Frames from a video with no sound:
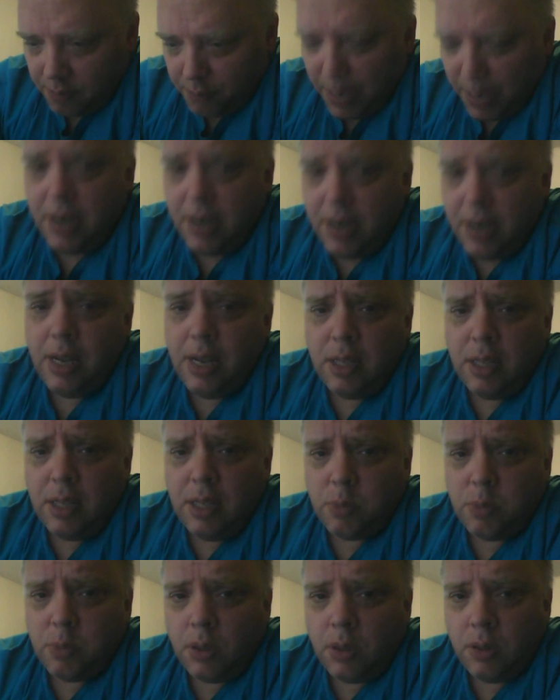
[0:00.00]
Patton
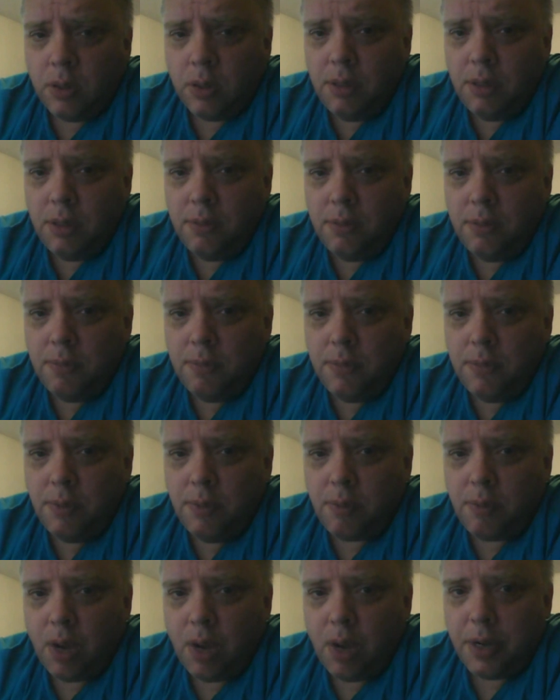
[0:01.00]
Oswalt,
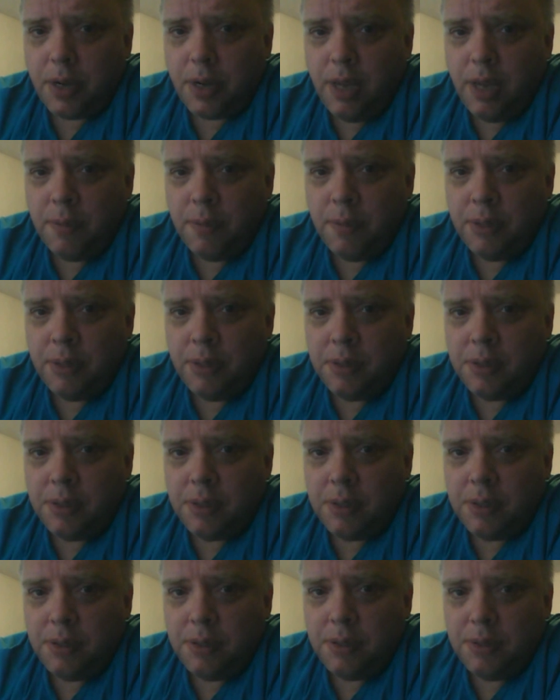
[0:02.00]
Robert
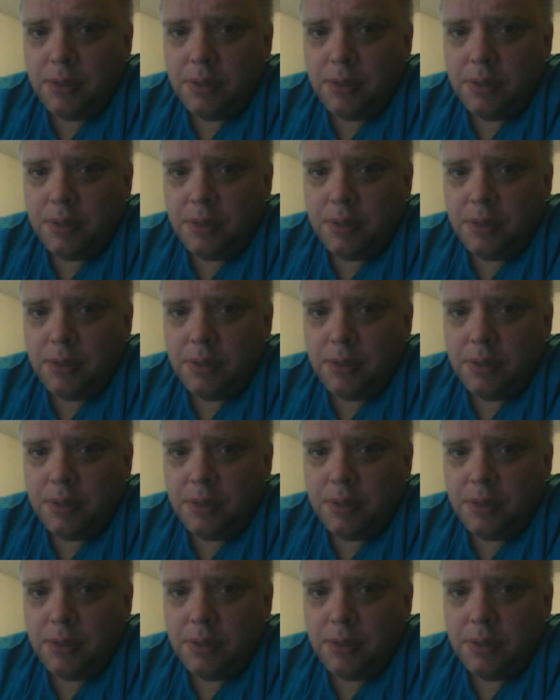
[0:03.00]
Evans.